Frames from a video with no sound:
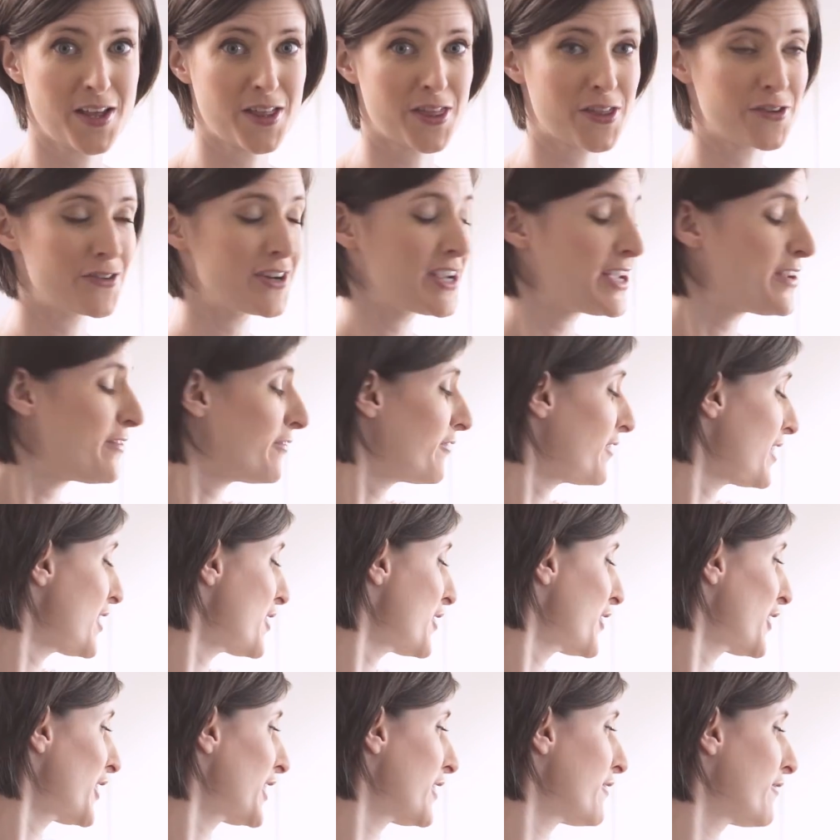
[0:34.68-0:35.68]
3
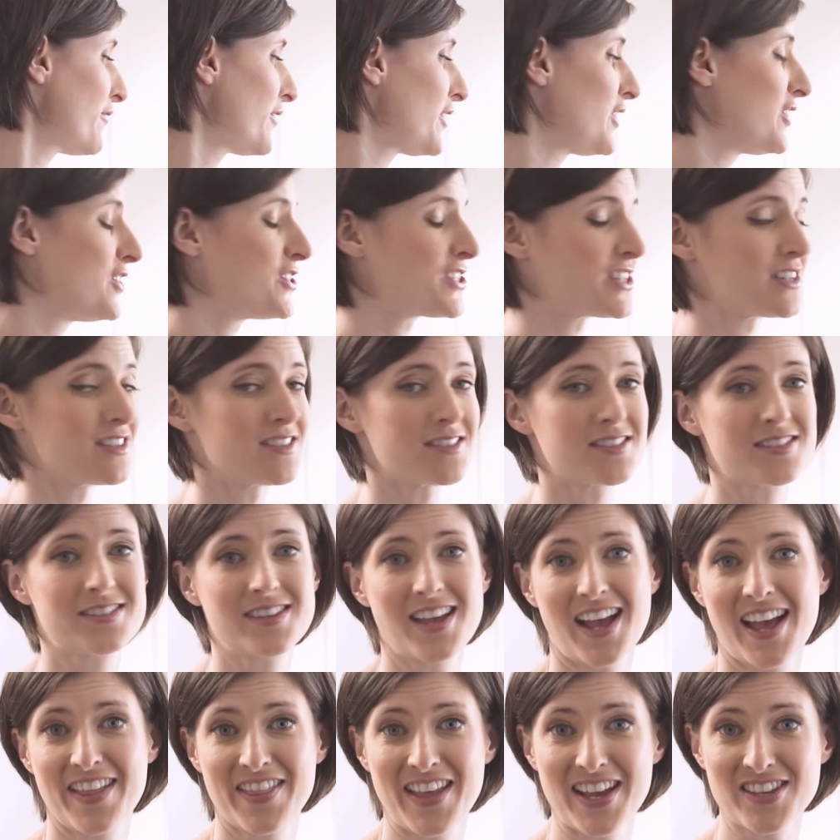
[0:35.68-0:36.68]
feel-good
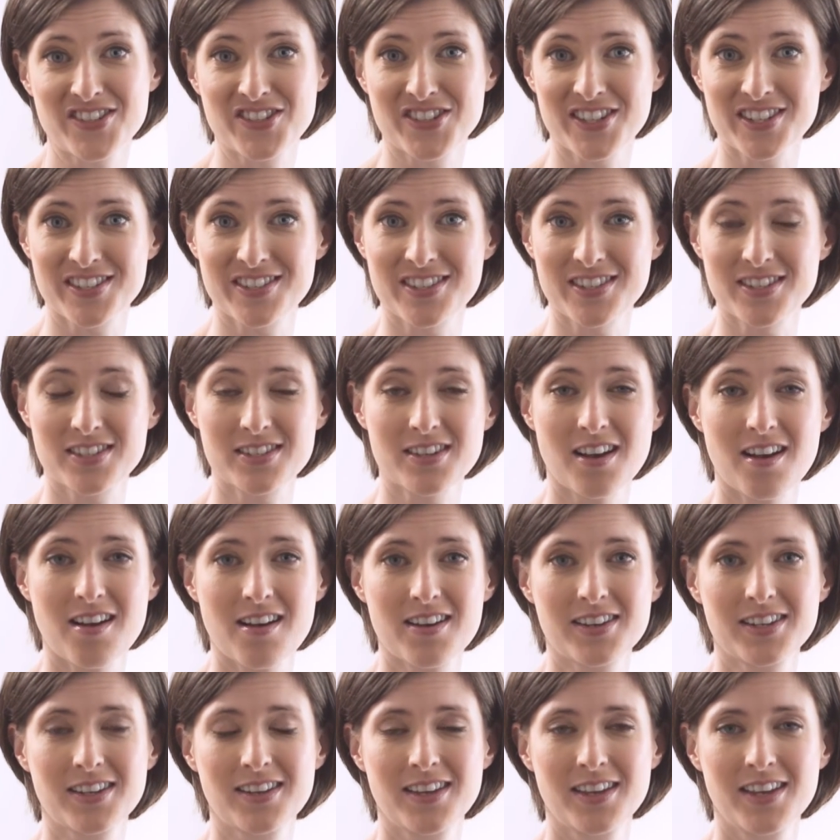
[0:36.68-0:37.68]
infusions, and that's just the
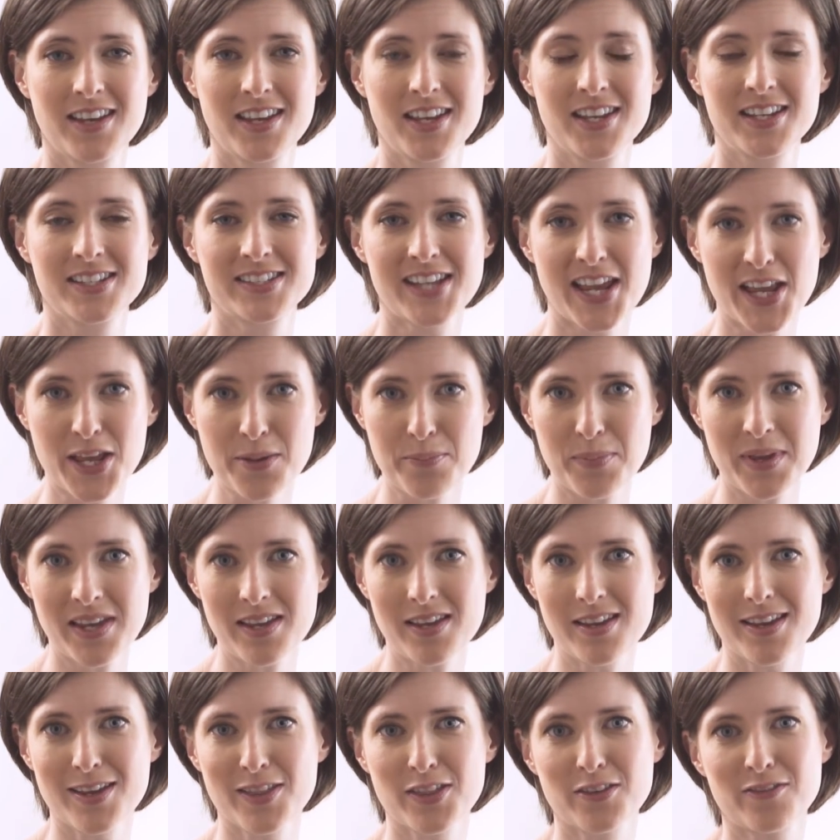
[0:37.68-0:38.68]
start. Take a
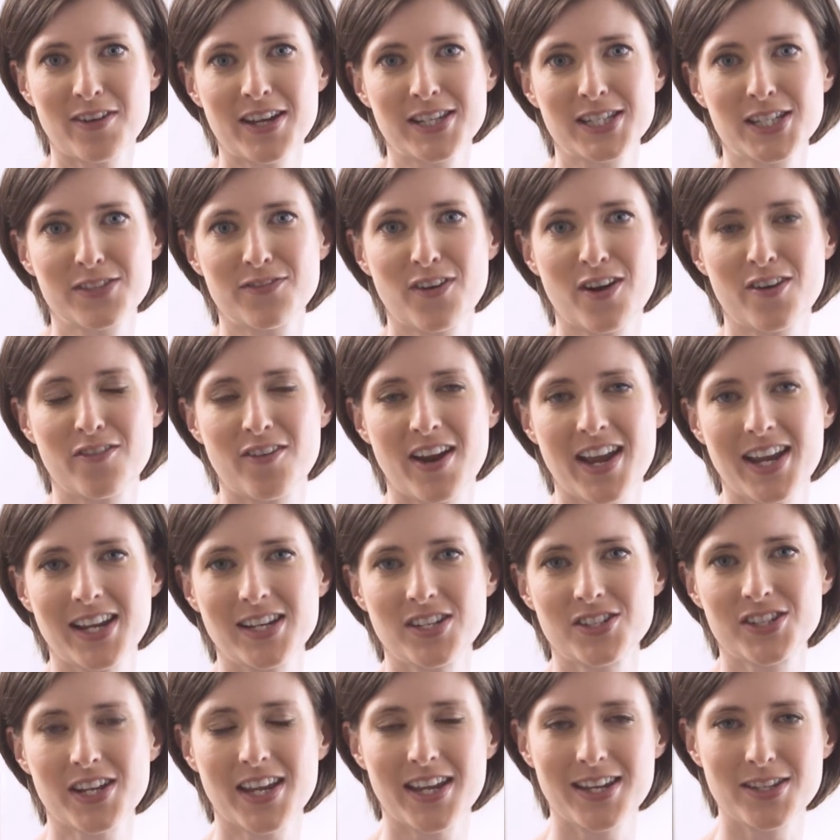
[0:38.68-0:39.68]
peek at the rest of our
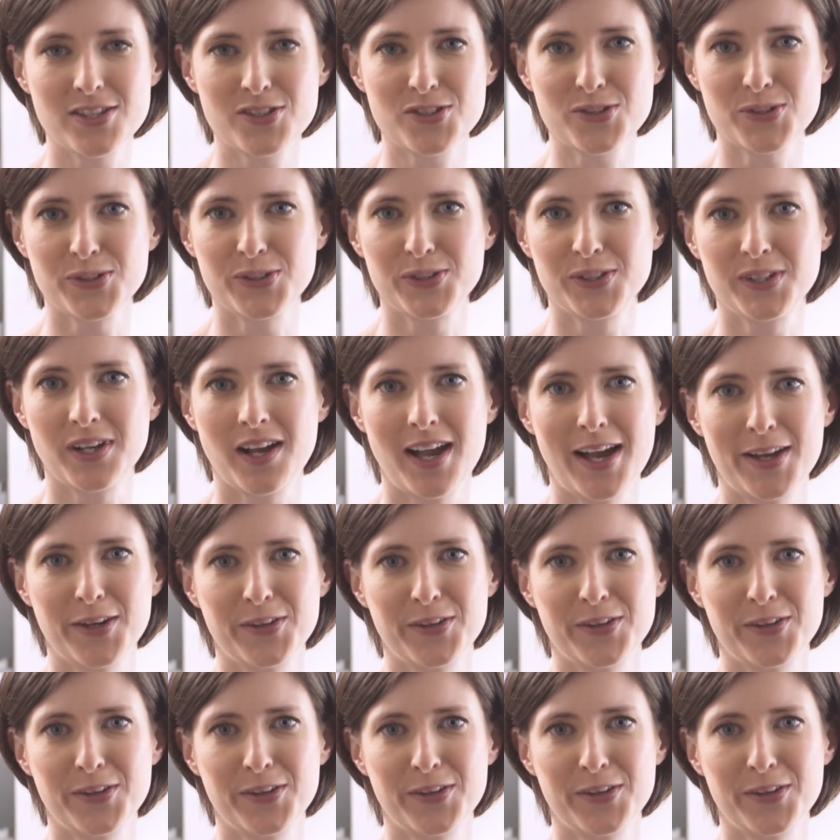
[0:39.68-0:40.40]
range in store and